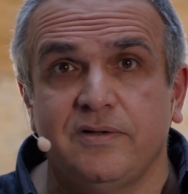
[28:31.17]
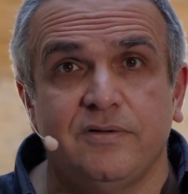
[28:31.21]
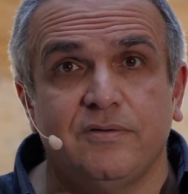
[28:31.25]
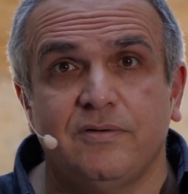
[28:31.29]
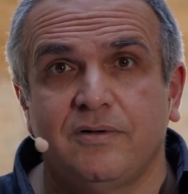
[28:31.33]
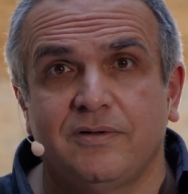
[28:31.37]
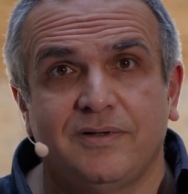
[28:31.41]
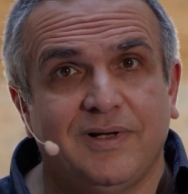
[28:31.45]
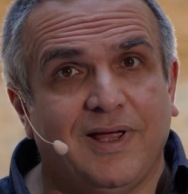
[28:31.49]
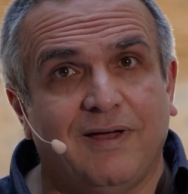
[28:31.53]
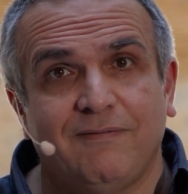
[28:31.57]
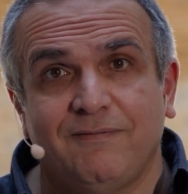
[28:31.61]
You're
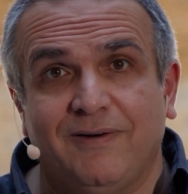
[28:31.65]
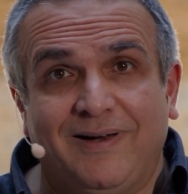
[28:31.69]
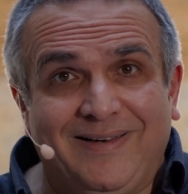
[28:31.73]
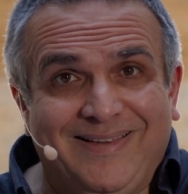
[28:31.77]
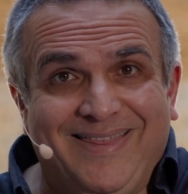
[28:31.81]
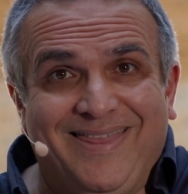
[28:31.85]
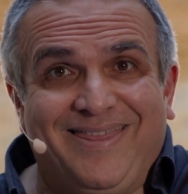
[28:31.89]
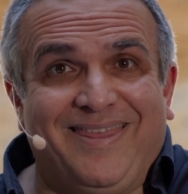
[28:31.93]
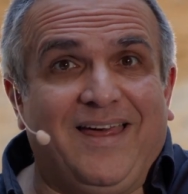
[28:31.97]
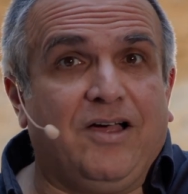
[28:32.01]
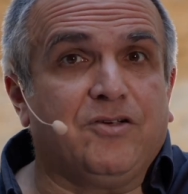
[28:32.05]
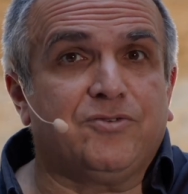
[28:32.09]
going to have
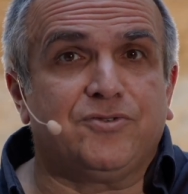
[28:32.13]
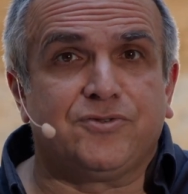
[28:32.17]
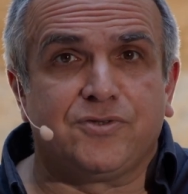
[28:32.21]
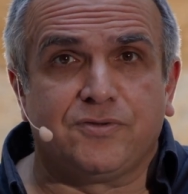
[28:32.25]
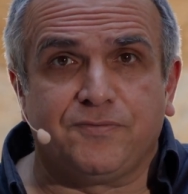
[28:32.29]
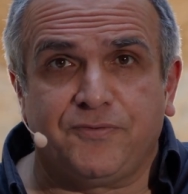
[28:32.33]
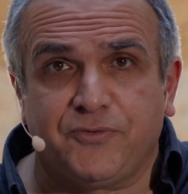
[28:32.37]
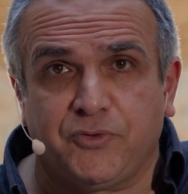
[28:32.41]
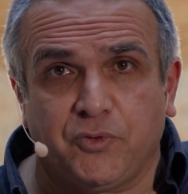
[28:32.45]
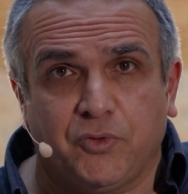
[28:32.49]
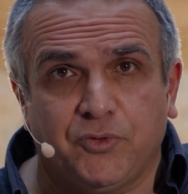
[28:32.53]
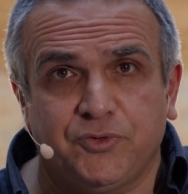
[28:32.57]
thousands
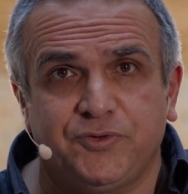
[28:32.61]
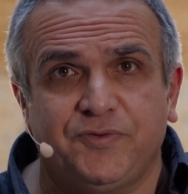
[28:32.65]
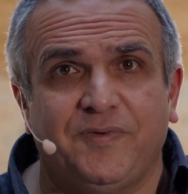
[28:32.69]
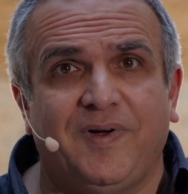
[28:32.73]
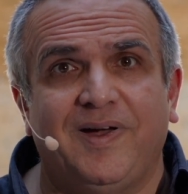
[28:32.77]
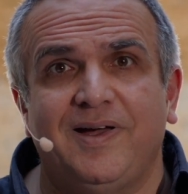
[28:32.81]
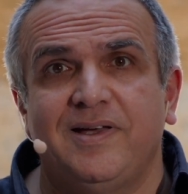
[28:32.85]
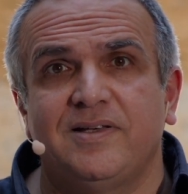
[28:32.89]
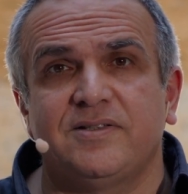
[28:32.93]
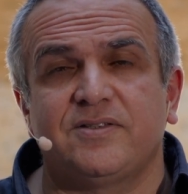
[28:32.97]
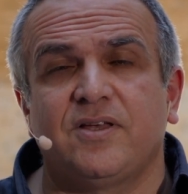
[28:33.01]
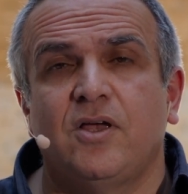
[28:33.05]
of source
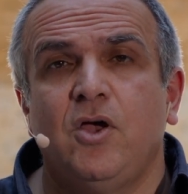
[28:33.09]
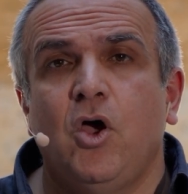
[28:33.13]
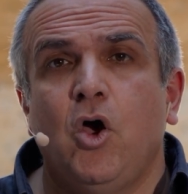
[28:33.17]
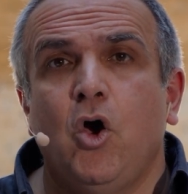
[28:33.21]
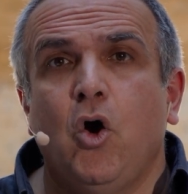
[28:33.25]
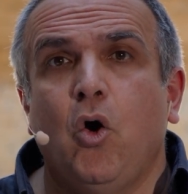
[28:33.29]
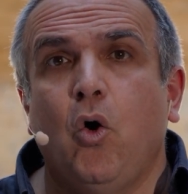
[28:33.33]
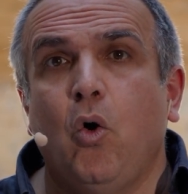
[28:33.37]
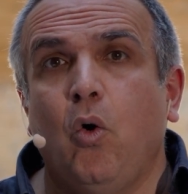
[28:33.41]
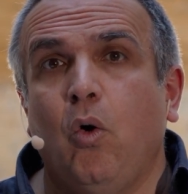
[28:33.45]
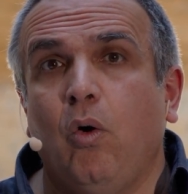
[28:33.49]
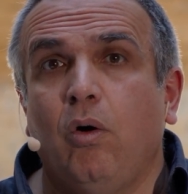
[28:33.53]
files,
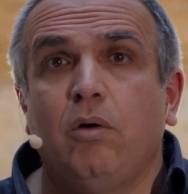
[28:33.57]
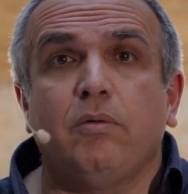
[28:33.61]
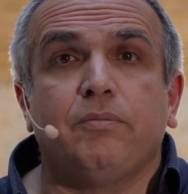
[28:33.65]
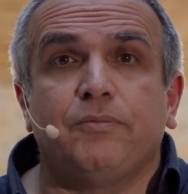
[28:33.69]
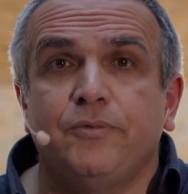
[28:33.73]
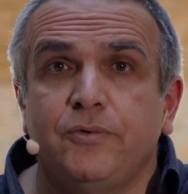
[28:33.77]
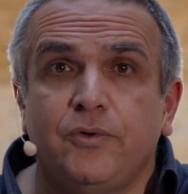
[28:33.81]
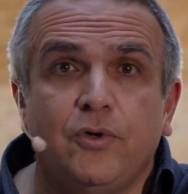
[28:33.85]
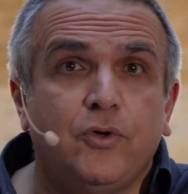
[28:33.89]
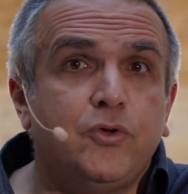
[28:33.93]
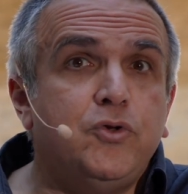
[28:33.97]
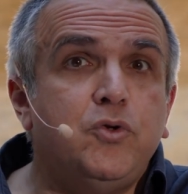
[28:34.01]
or
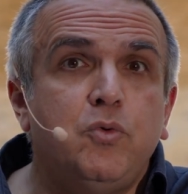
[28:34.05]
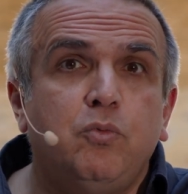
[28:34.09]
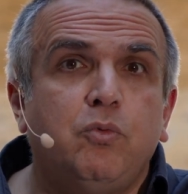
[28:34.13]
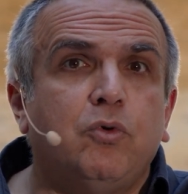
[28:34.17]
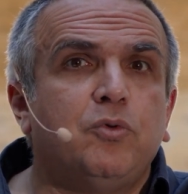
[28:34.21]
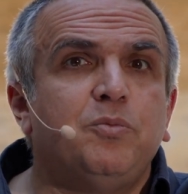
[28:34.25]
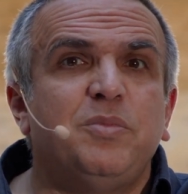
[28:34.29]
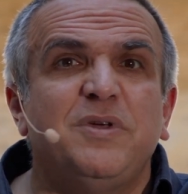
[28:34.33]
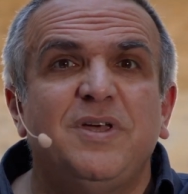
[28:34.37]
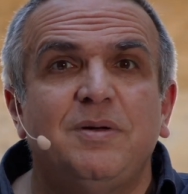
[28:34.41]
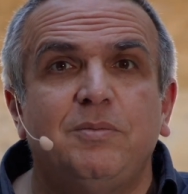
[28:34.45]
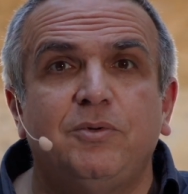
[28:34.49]
you
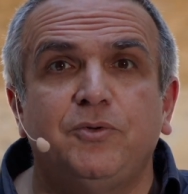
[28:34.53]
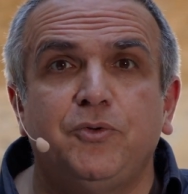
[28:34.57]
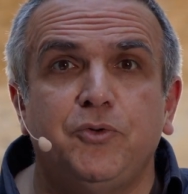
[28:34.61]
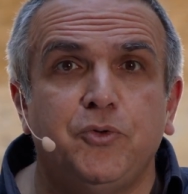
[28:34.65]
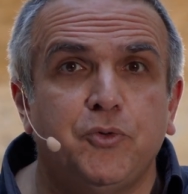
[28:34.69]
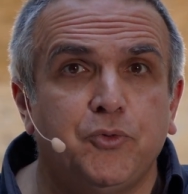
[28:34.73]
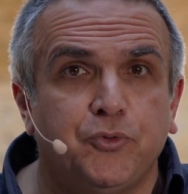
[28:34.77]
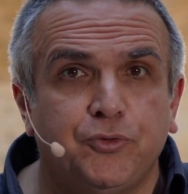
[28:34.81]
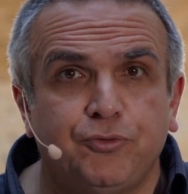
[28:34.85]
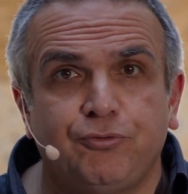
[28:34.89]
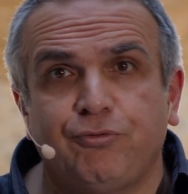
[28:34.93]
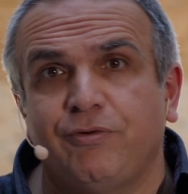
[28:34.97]
won't be able to
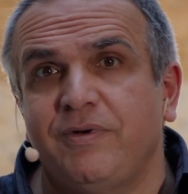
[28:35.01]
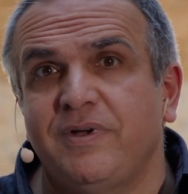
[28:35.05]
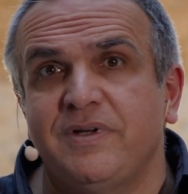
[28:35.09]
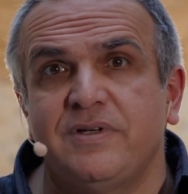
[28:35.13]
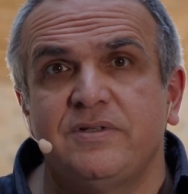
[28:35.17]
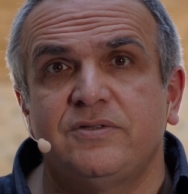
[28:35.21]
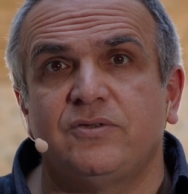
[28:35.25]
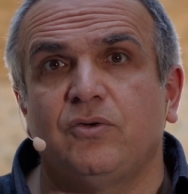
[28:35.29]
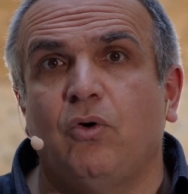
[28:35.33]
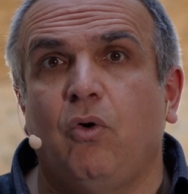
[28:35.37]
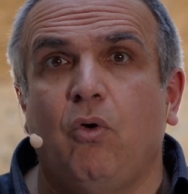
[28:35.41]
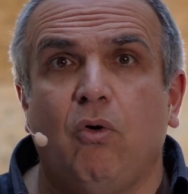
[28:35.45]
use
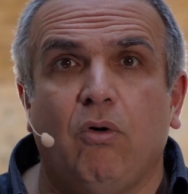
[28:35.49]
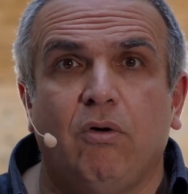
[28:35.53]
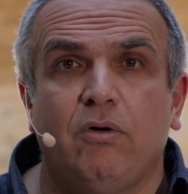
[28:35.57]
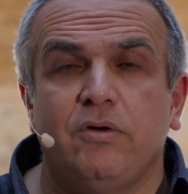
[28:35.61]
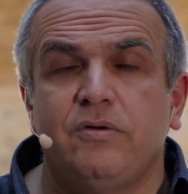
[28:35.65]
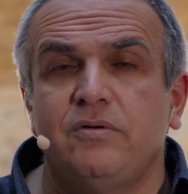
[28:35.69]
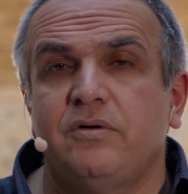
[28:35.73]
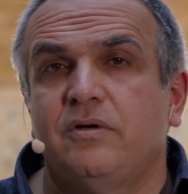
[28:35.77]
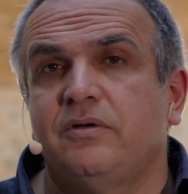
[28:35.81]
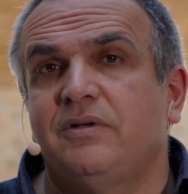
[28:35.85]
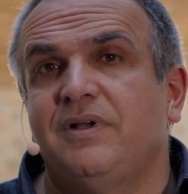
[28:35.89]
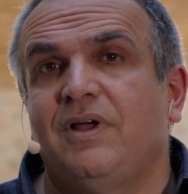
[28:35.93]
strings, or
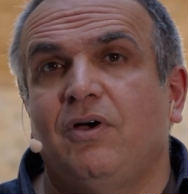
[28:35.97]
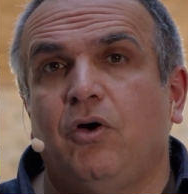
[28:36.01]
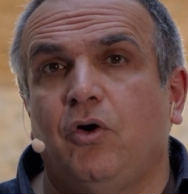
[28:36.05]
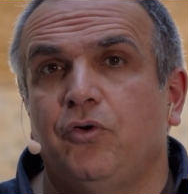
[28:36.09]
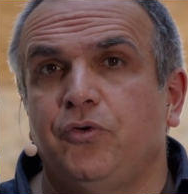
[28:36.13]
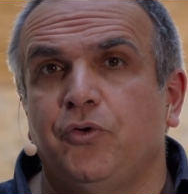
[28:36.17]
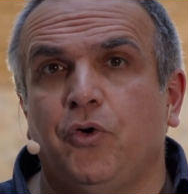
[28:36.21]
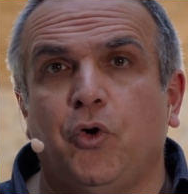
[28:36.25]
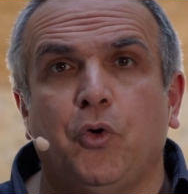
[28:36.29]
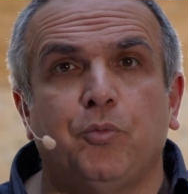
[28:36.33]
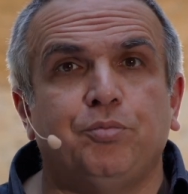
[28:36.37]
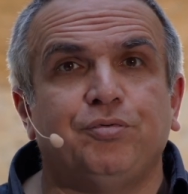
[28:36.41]

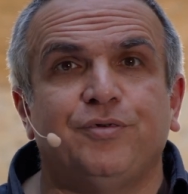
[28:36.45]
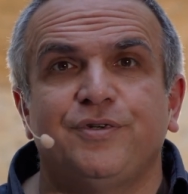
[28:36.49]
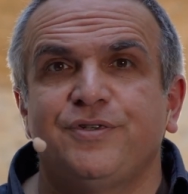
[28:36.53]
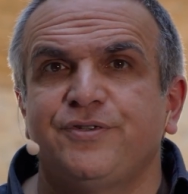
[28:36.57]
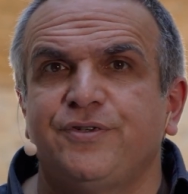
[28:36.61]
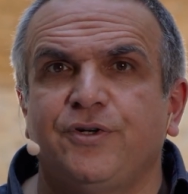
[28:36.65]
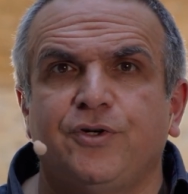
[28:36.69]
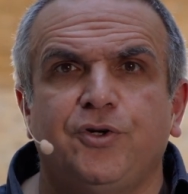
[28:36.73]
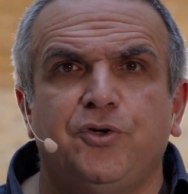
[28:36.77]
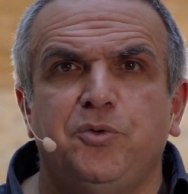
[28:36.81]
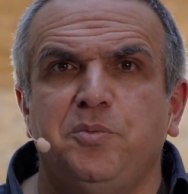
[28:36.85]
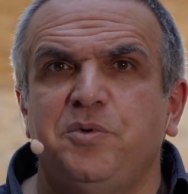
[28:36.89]
your operators
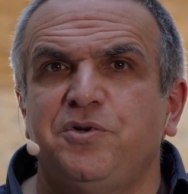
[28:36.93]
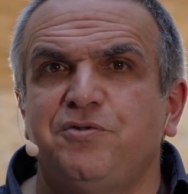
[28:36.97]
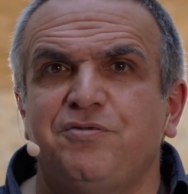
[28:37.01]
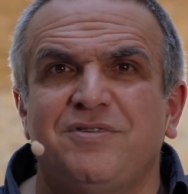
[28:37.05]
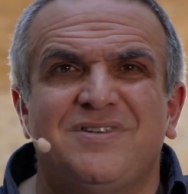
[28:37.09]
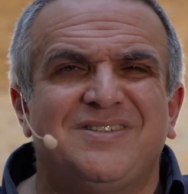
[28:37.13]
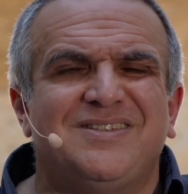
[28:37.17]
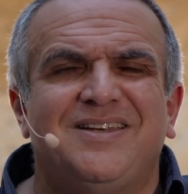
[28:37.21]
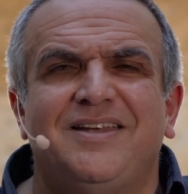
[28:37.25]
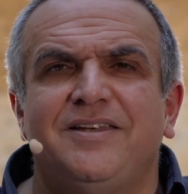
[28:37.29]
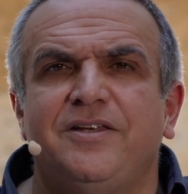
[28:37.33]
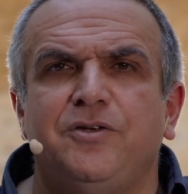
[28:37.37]
are going to be
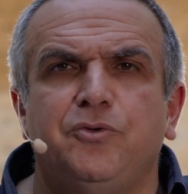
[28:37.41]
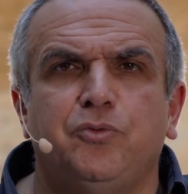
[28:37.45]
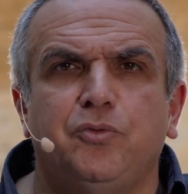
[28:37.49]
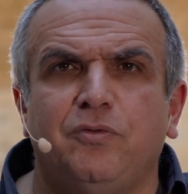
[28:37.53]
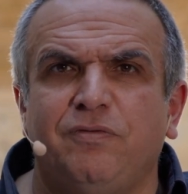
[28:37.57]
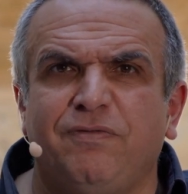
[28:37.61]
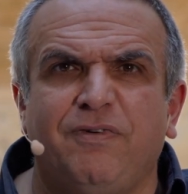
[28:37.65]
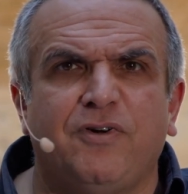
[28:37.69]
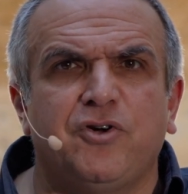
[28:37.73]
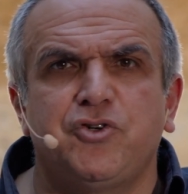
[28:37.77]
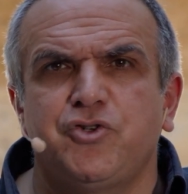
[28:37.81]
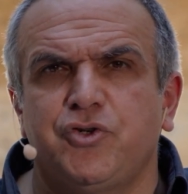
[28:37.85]
translated into
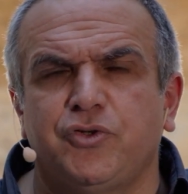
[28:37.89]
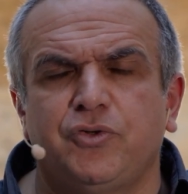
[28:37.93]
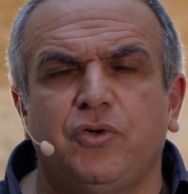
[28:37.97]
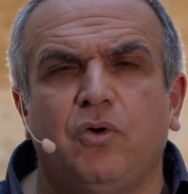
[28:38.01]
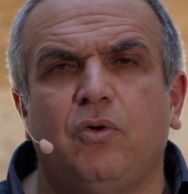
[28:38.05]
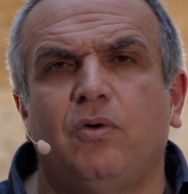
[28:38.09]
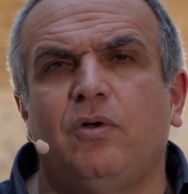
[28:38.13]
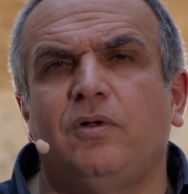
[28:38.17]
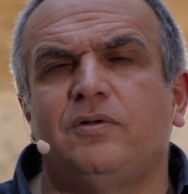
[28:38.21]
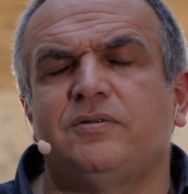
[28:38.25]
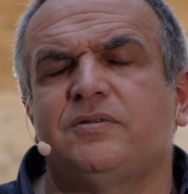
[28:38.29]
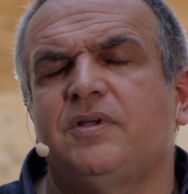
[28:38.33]
function
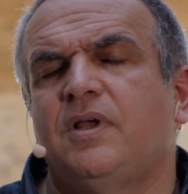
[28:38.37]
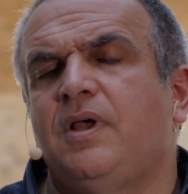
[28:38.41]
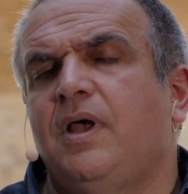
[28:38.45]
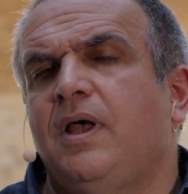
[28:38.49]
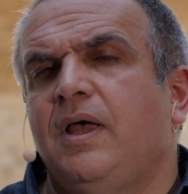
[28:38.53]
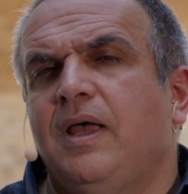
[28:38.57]
calls.